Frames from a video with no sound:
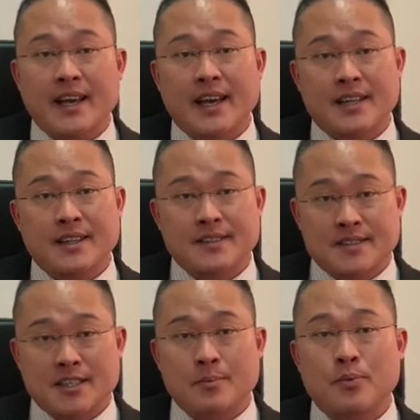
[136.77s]
and
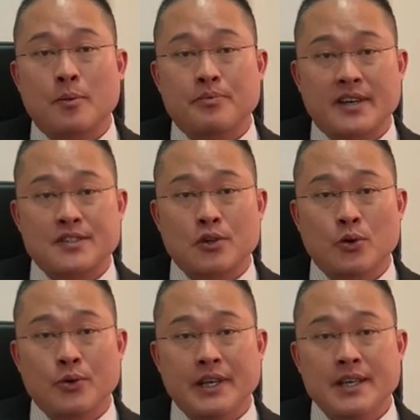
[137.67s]
Singapore Press
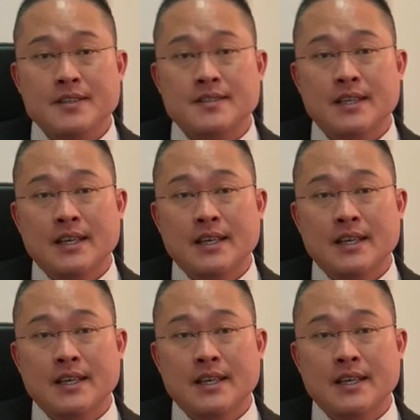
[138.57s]
Holdings,